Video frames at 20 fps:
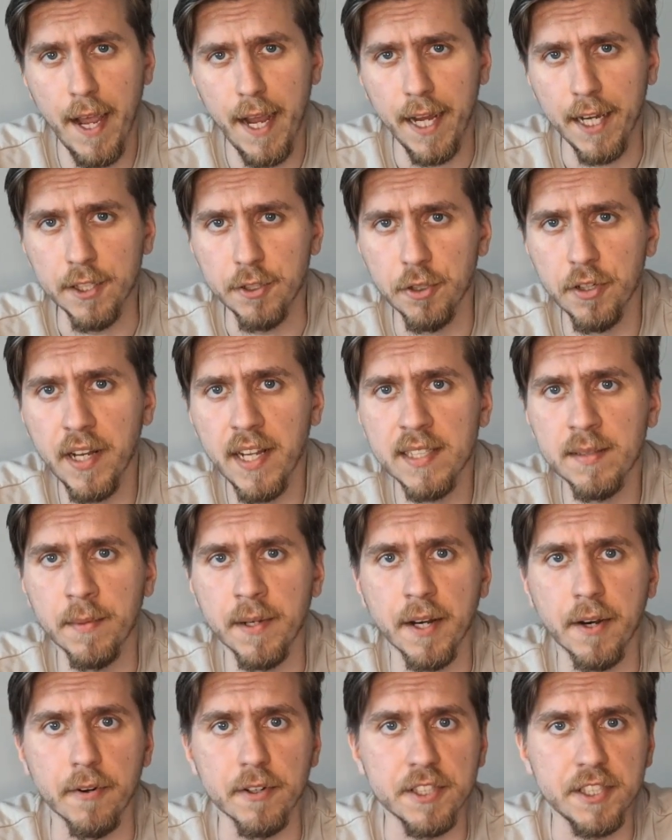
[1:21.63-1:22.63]
In Judaism
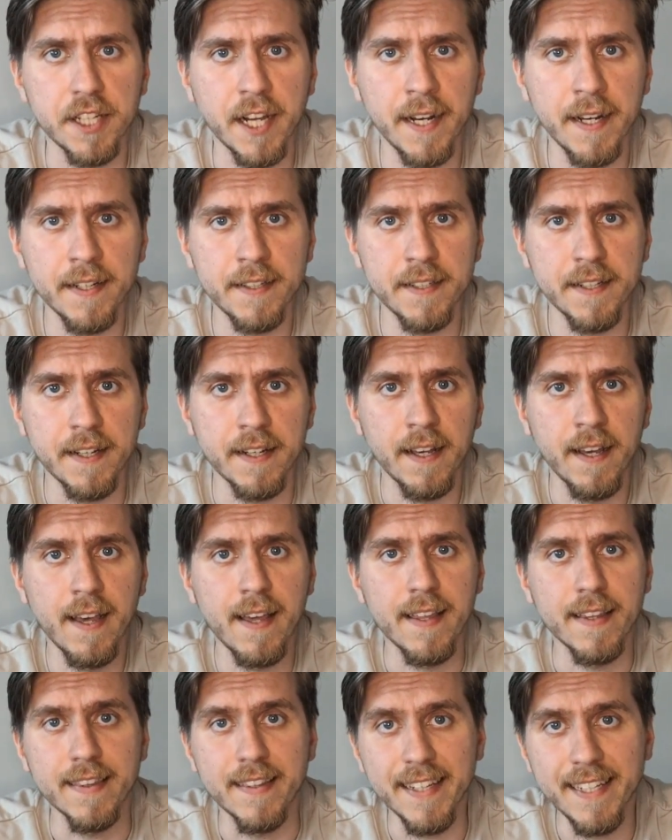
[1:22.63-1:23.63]
and Christianity,
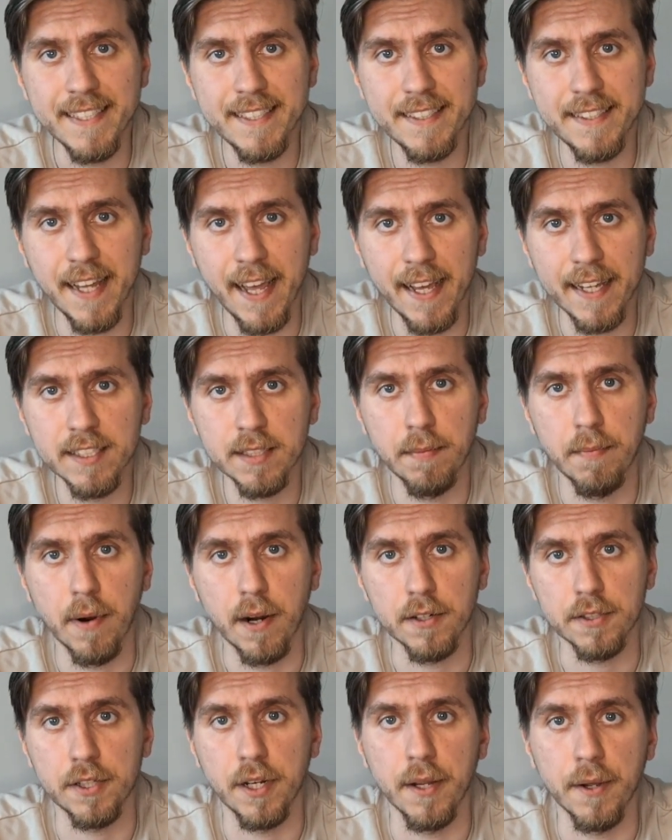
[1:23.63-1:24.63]
these texts
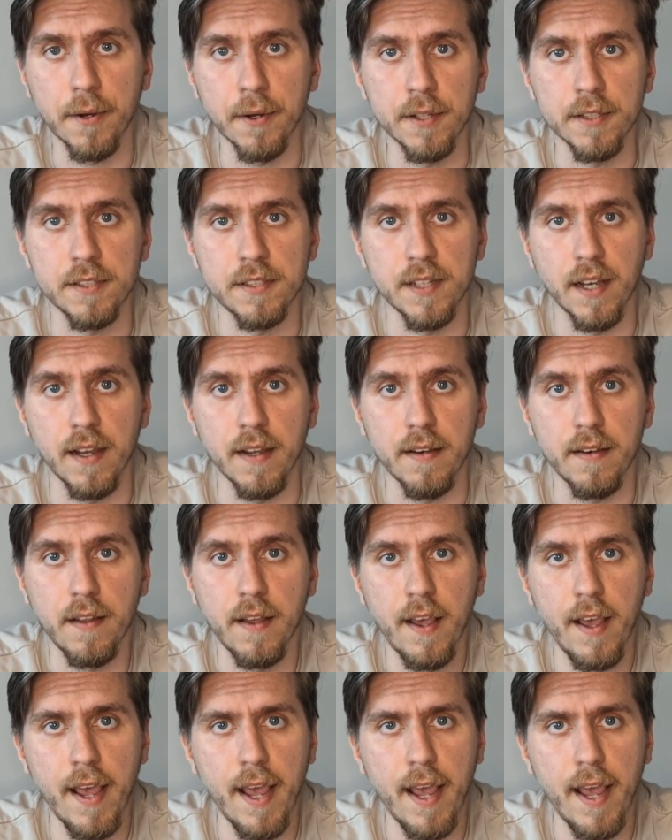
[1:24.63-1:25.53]
partially coincide.